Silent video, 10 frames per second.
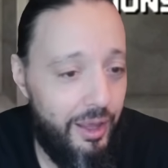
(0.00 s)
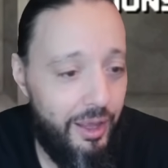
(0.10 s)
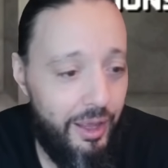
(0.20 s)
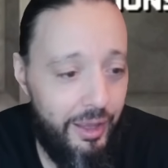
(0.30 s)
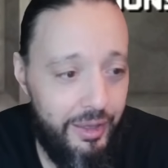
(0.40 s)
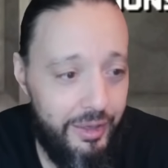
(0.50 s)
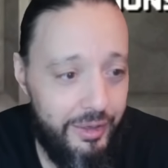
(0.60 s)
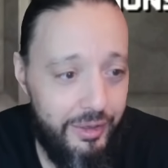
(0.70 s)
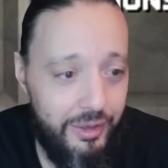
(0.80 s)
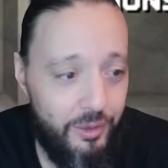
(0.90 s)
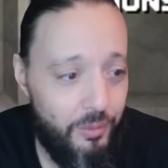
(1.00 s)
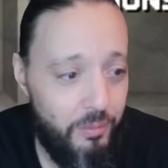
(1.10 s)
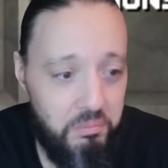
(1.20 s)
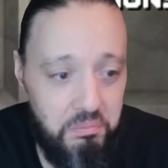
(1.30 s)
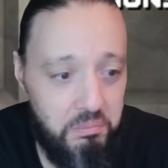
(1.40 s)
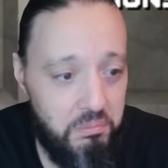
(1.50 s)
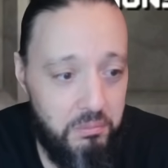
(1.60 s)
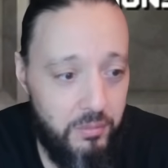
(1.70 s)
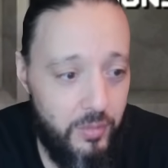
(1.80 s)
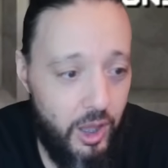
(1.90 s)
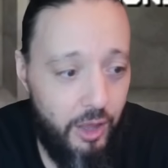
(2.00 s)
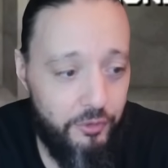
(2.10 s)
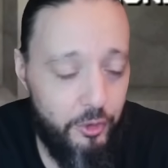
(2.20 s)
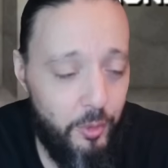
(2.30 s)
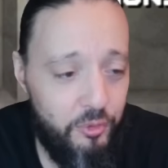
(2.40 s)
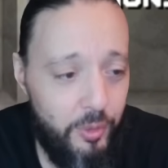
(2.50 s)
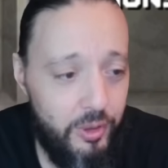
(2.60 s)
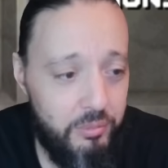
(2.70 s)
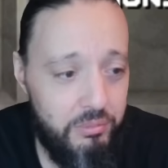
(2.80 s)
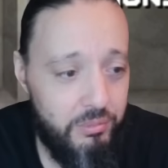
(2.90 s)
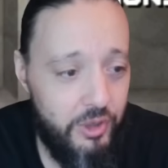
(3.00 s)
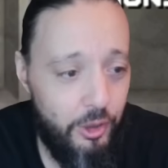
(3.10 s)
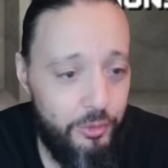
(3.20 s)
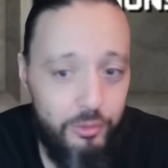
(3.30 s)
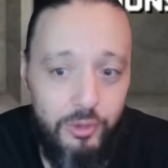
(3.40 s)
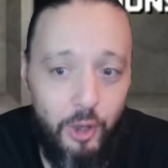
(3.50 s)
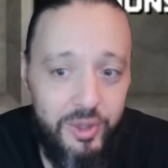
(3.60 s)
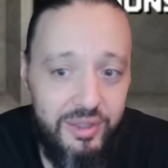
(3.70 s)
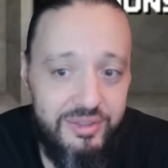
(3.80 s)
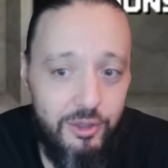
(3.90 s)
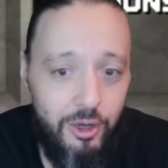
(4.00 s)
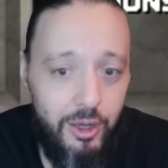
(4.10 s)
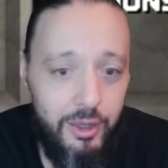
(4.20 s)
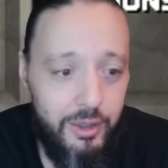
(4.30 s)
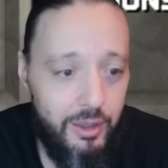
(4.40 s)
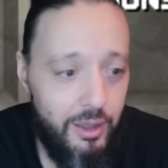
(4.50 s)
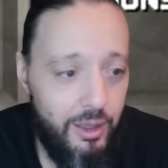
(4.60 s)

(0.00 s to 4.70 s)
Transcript: And for the most part, you know, your loading is gone.